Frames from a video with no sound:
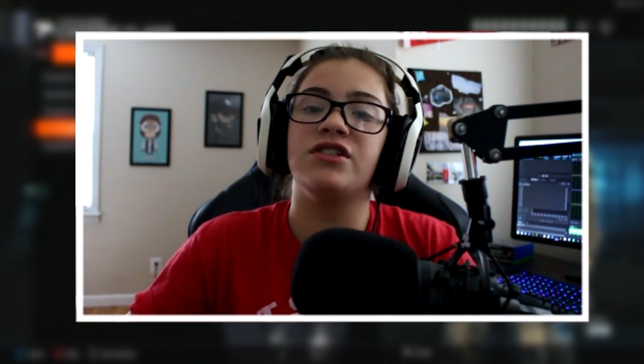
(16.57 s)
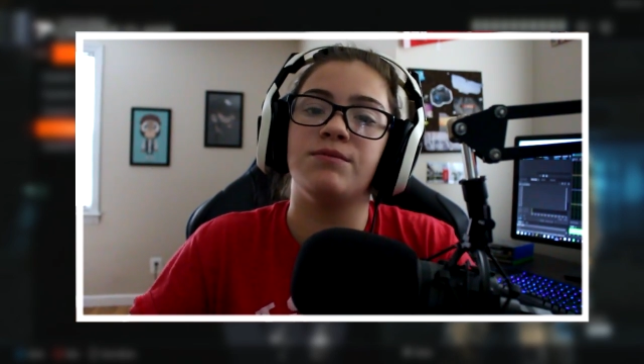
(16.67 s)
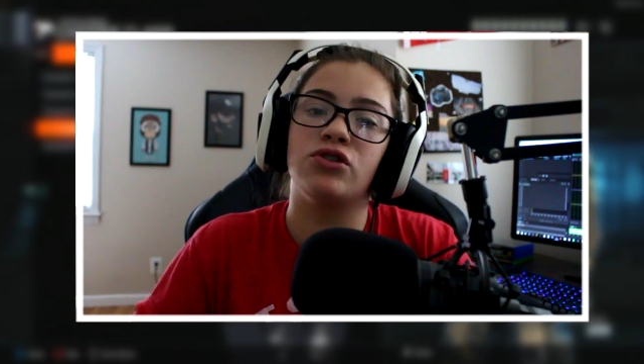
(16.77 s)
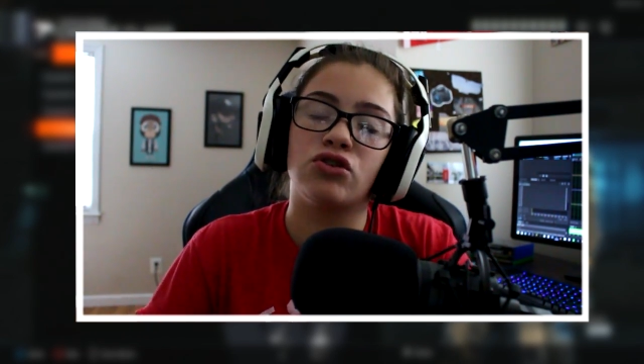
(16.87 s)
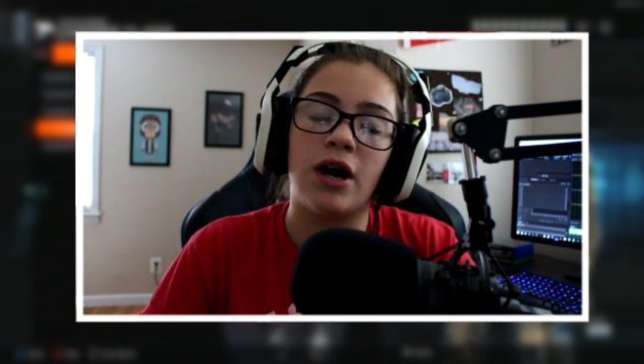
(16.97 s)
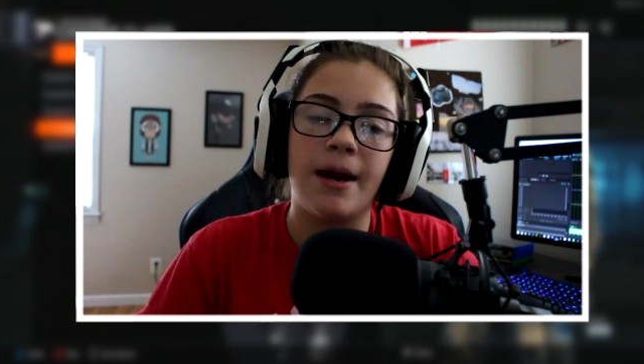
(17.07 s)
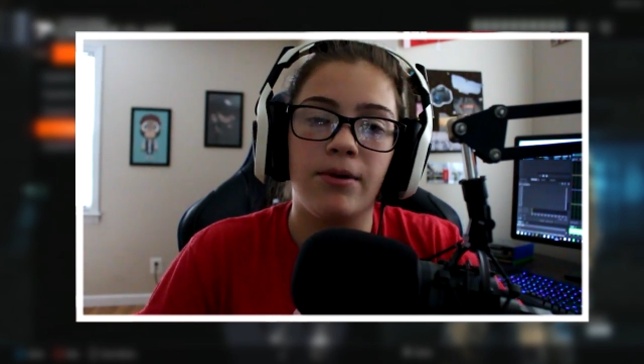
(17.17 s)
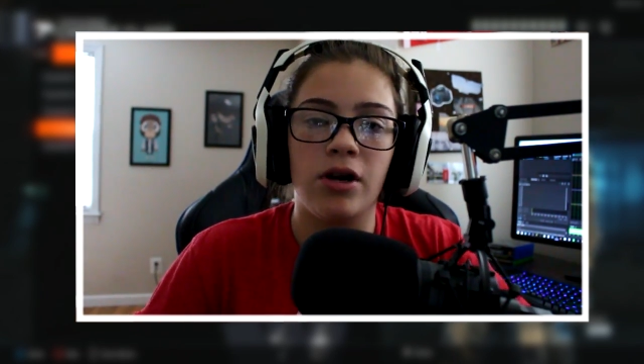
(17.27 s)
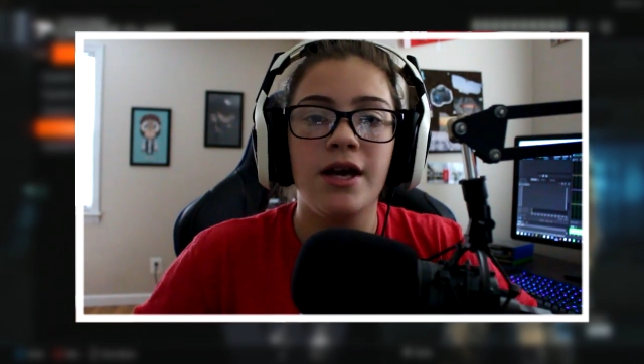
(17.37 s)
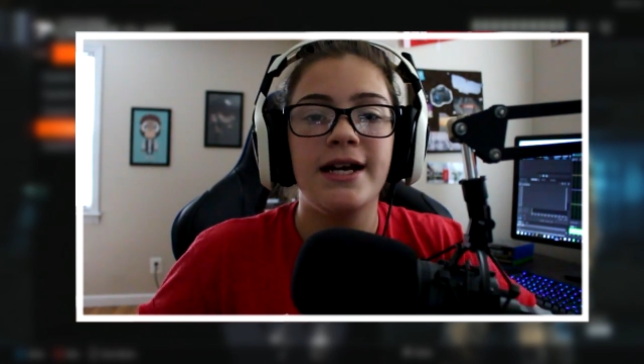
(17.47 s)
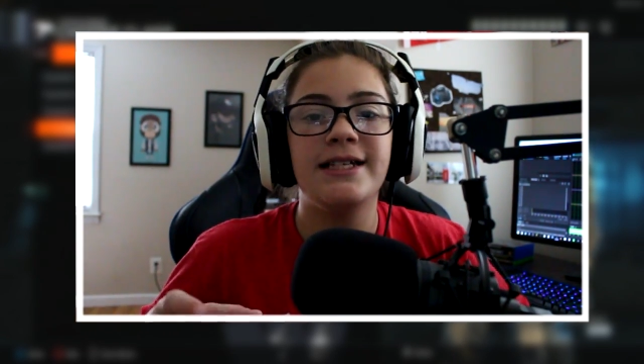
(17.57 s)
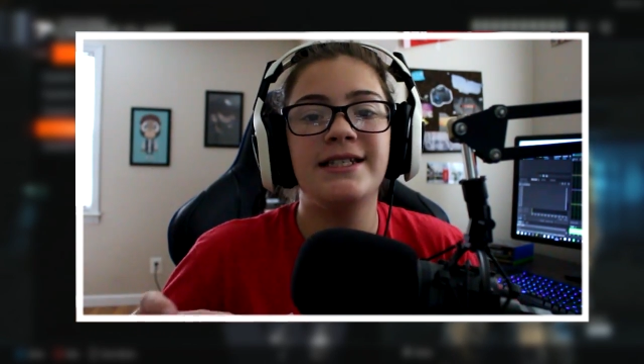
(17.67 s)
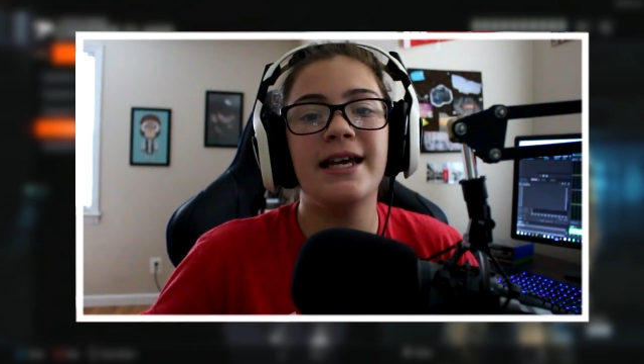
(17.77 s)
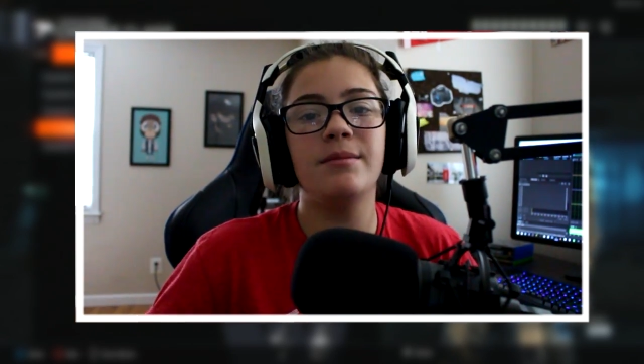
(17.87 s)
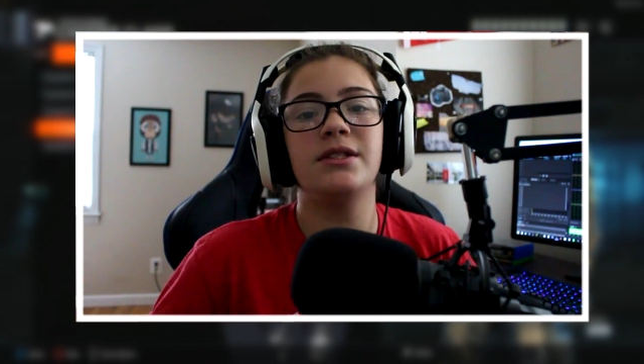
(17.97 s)
subscriber. His
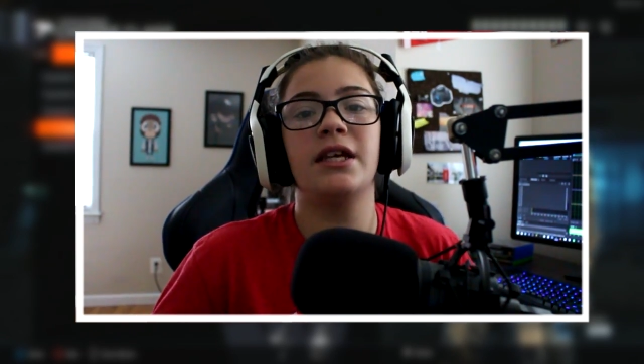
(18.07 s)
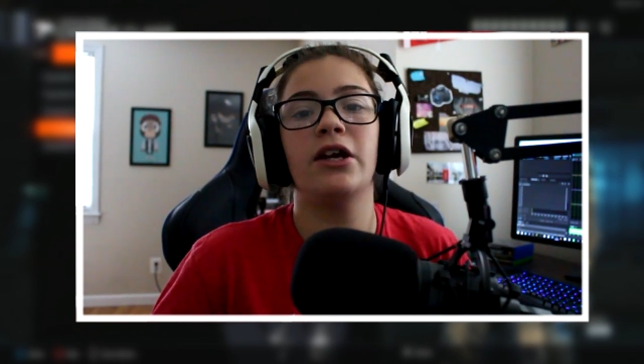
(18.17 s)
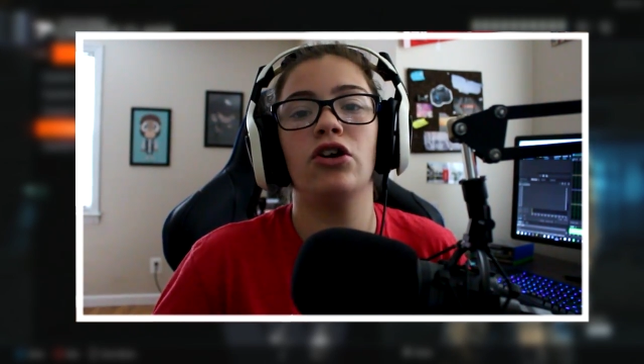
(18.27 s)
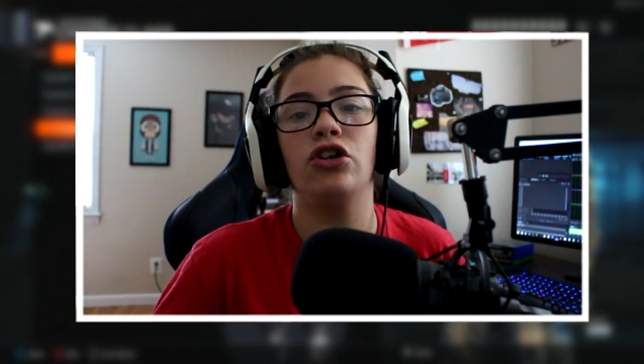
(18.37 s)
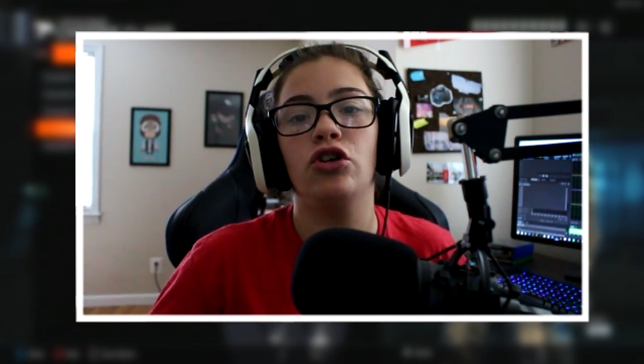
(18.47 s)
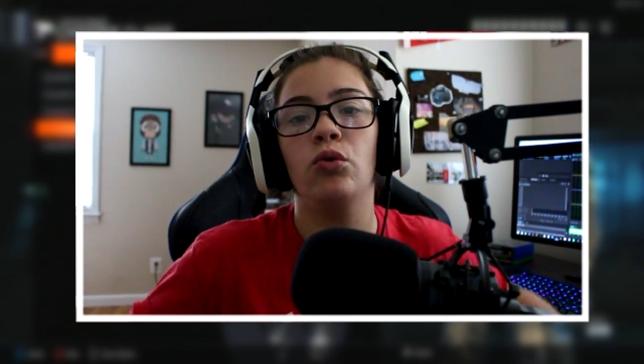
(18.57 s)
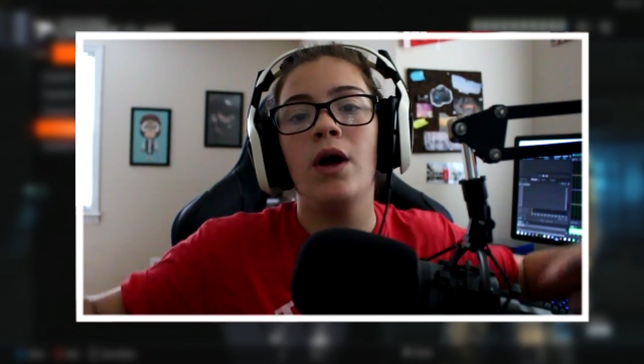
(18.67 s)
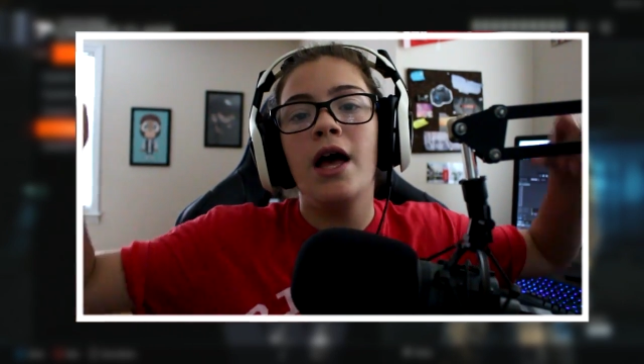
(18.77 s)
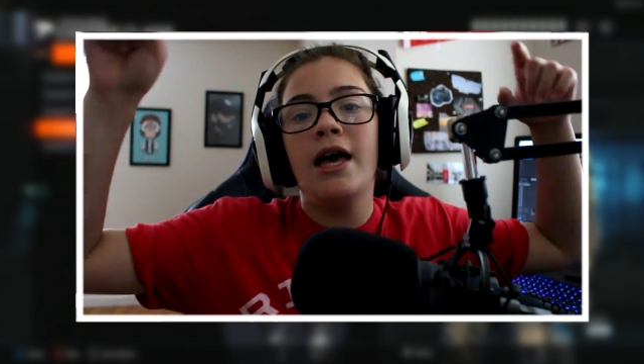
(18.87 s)
name is Hear You.